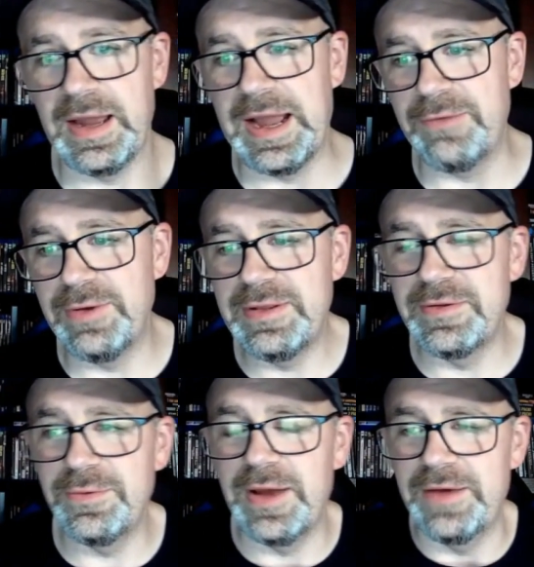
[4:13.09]
I really
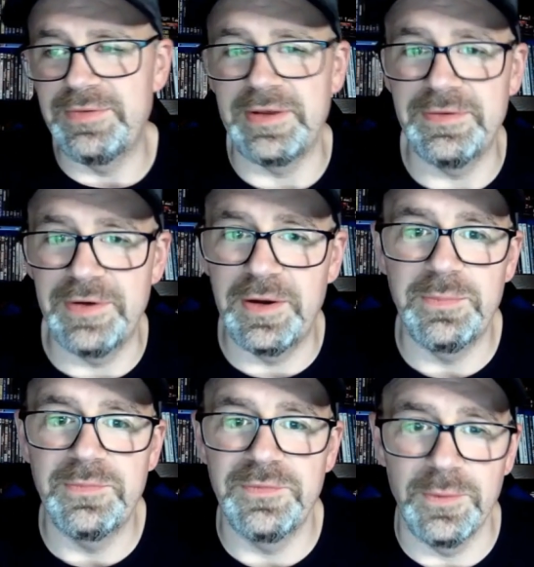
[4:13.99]
do have to give it up
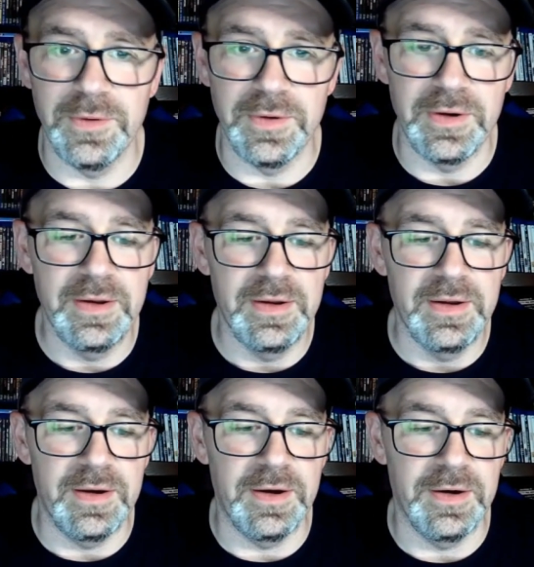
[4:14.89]
for
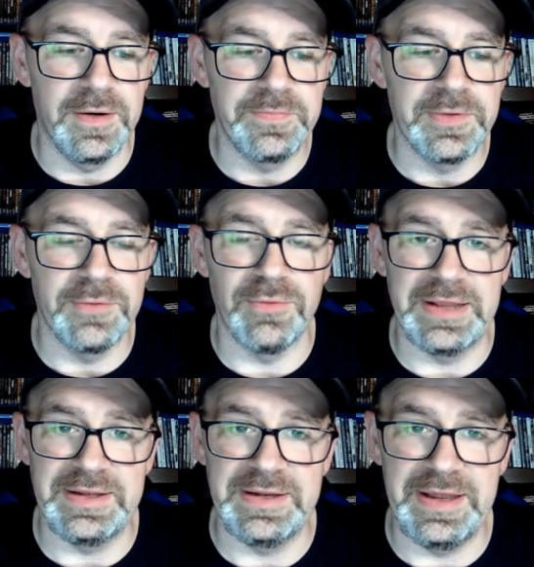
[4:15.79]

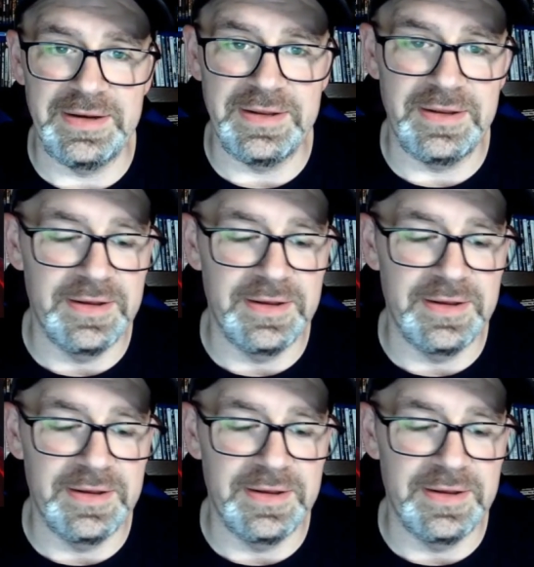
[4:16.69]
Riley Dandy,